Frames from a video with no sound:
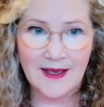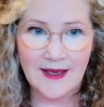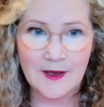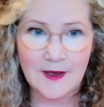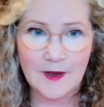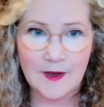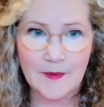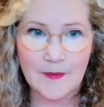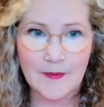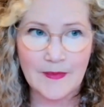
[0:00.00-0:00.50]

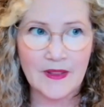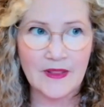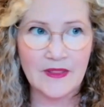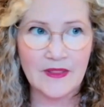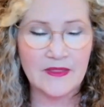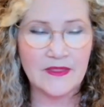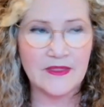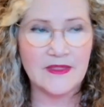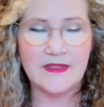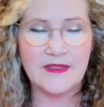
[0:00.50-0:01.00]

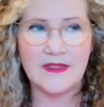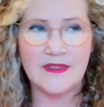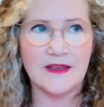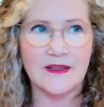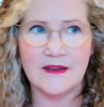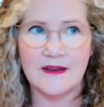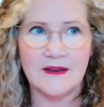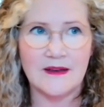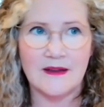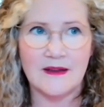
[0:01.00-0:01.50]

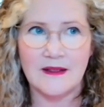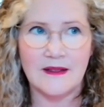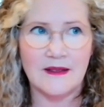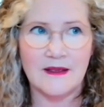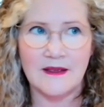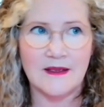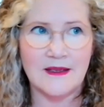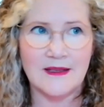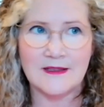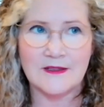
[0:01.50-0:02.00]
that
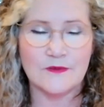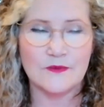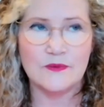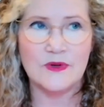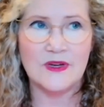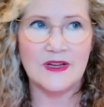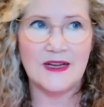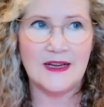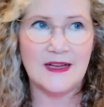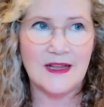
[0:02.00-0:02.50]
it's
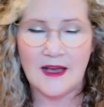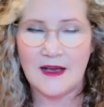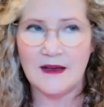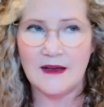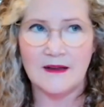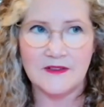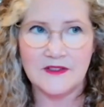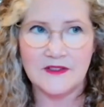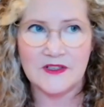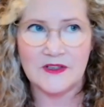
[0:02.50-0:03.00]
really
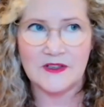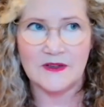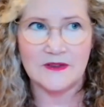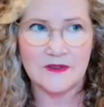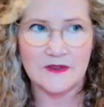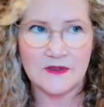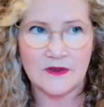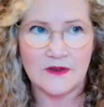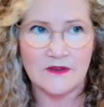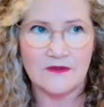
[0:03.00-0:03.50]
hard to
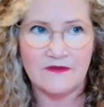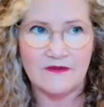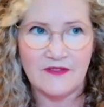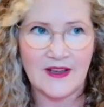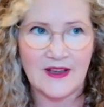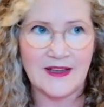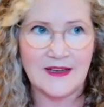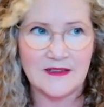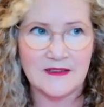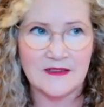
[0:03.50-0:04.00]
sort of
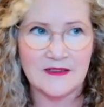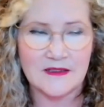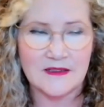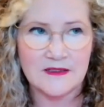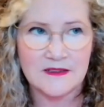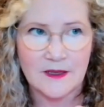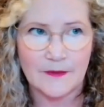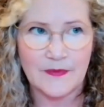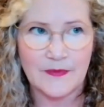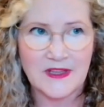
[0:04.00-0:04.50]
find
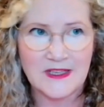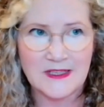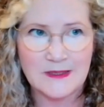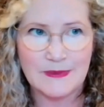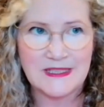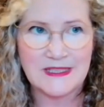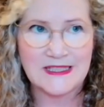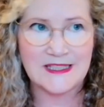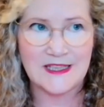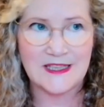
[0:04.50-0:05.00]
something
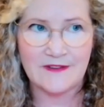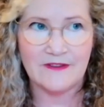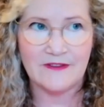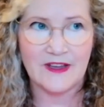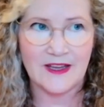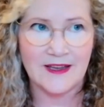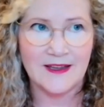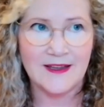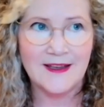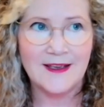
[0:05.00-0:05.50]

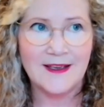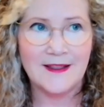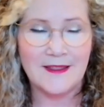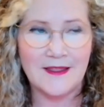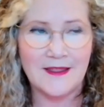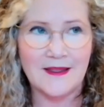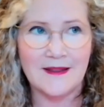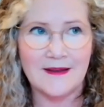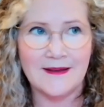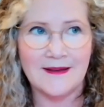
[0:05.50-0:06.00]
specific
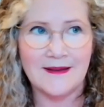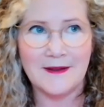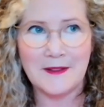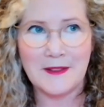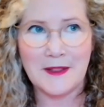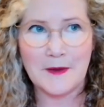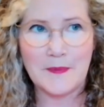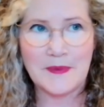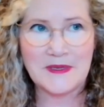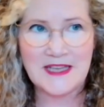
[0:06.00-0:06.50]
that
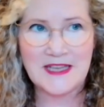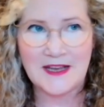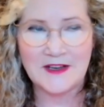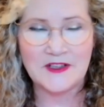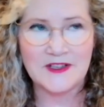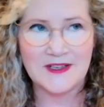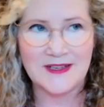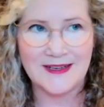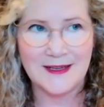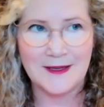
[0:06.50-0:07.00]
they're
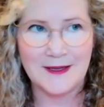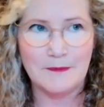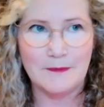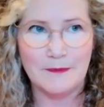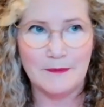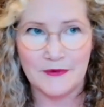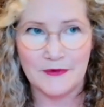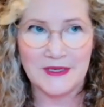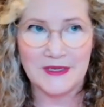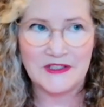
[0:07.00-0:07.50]
potentially
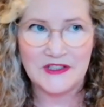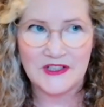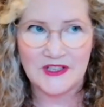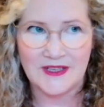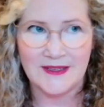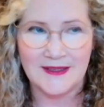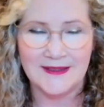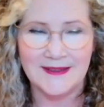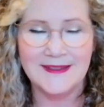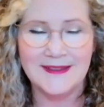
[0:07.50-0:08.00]

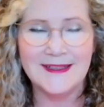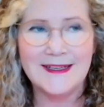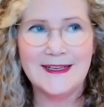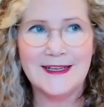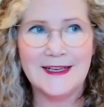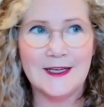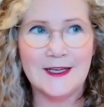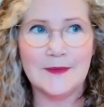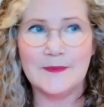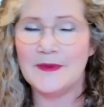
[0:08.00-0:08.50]
breaching.
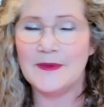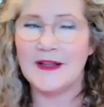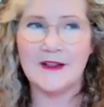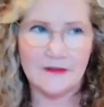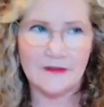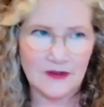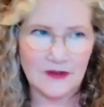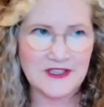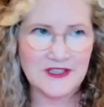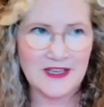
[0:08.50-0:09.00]

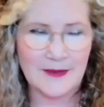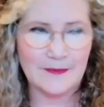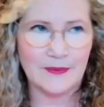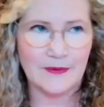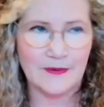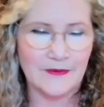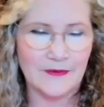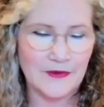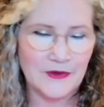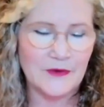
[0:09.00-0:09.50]
Like, for
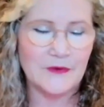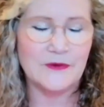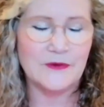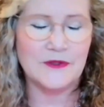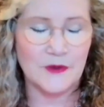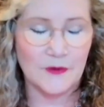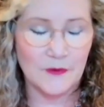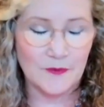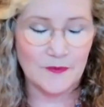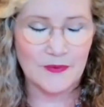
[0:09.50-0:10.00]
example,
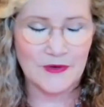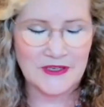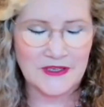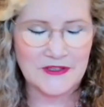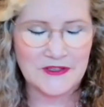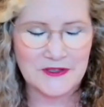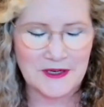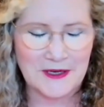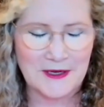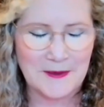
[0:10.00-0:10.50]
don't
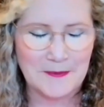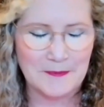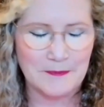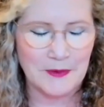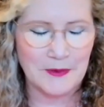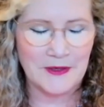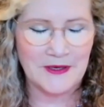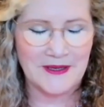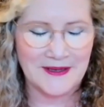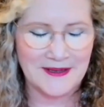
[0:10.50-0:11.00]
breach
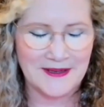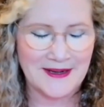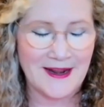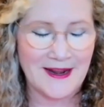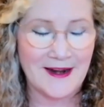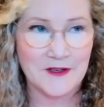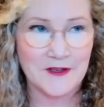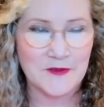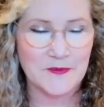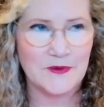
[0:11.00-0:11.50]
bullying and
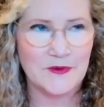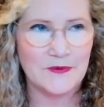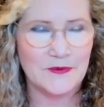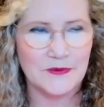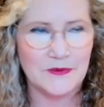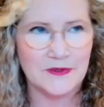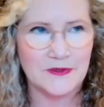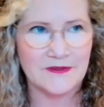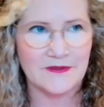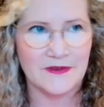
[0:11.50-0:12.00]
harassment
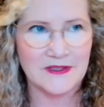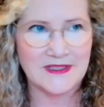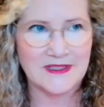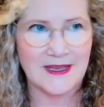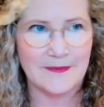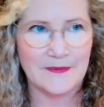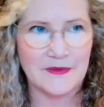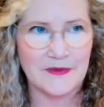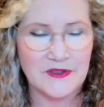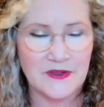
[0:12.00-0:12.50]
rules, for
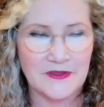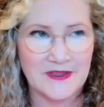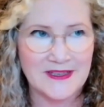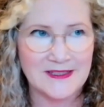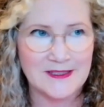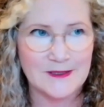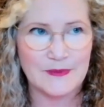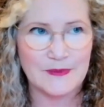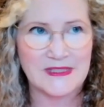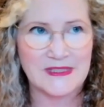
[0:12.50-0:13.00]
example. Nothing
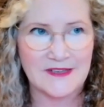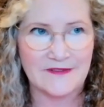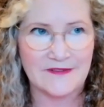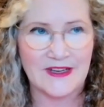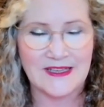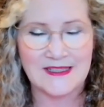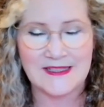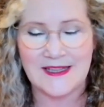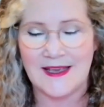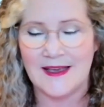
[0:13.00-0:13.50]
as
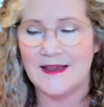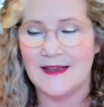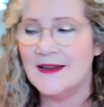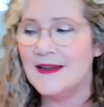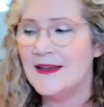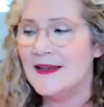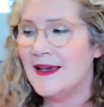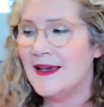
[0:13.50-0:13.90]
specific as that.